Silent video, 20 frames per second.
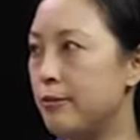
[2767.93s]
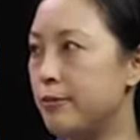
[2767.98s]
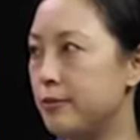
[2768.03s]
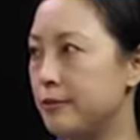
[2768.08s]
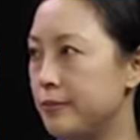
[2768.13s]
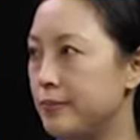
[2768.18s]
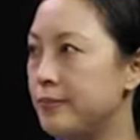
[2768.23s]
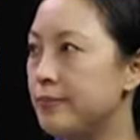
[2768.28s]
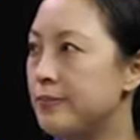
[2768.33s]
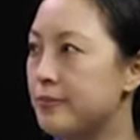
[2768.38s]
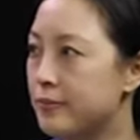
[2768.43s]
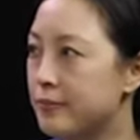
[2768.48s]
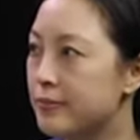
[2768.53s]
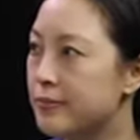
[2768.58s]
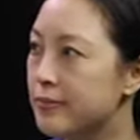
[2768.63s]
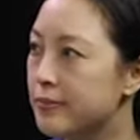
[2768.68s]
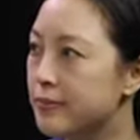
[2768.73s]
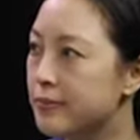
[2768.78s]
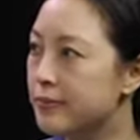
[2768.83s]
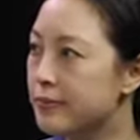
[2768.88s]
Yeah,
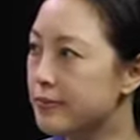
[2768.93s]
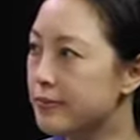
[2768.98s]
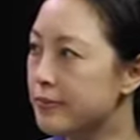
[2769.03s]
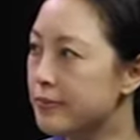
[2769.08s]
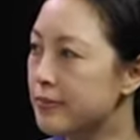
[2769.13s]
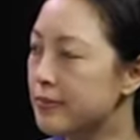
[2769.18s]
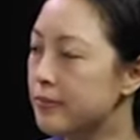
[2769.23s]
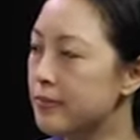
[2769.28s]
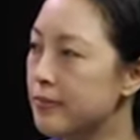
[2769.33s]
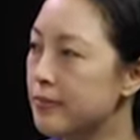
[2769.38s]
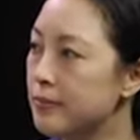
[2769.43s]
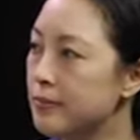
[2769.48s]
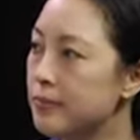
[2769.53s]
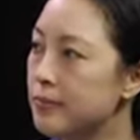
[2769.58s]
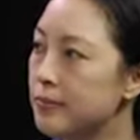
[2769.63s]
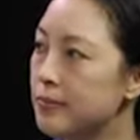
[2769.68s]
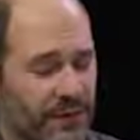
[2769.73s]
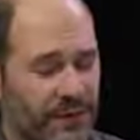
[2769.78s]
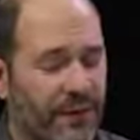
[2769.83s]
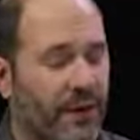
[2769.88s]
and you just
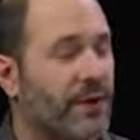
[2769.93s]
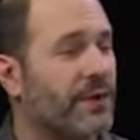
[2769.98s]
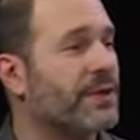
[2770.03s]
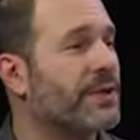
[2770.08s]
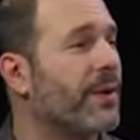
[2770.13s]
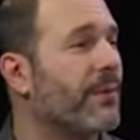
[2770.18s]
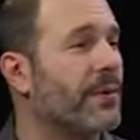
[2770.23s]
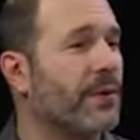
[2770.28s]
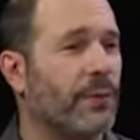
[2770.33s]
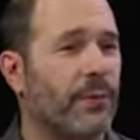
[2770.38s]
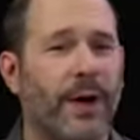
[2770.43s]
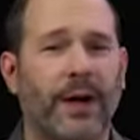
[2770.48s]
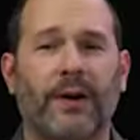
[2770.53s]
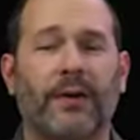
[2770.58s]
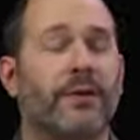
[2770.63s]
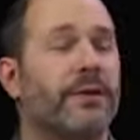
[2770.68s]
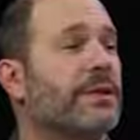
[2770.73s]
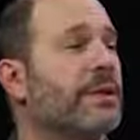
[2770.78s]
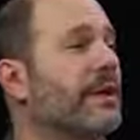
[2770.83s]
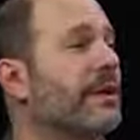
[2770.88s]
mentioned as far as some of the
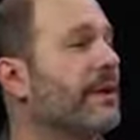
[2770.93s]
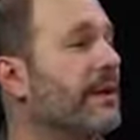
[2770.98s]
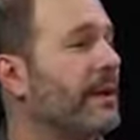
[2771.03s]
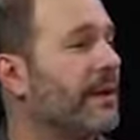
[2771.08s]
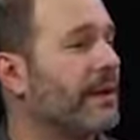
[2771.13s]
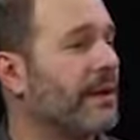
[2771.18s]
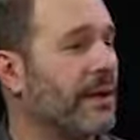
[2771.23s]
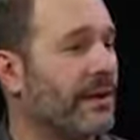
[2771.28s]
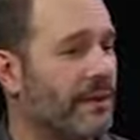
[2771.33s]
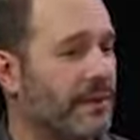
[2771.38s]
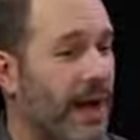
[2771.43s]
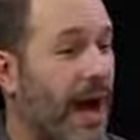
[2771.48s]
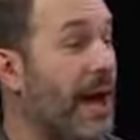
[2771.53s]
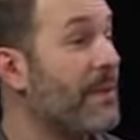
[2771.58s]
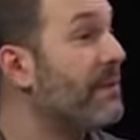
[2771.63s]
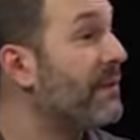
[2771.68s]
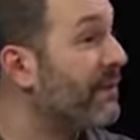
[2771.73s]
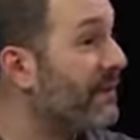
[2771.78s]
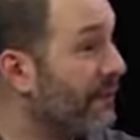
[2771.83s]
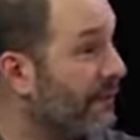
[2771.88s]
records and
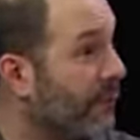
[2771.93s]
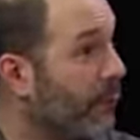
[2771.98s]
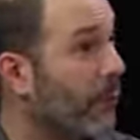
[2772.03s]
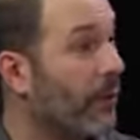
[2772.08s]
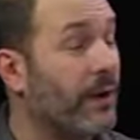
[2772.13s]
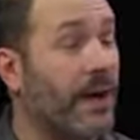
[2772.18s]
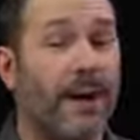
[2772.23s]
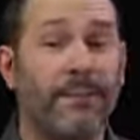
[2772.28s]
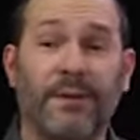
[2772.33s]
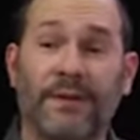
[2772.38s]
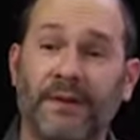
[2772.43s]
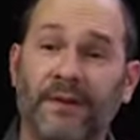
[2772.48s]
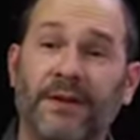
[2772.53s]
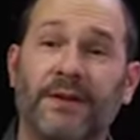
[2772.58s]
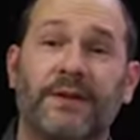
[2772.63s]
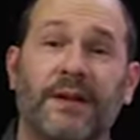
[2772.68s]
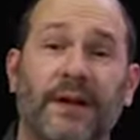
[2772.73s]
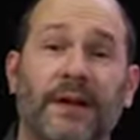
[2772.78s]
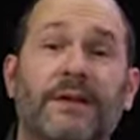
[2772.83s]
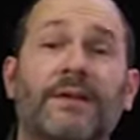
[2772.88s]
IPv4 and
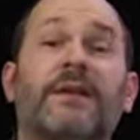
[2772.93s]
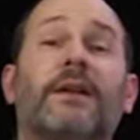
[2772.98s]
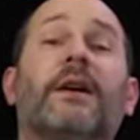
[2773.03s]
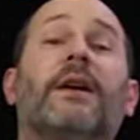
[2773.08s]
IPv6,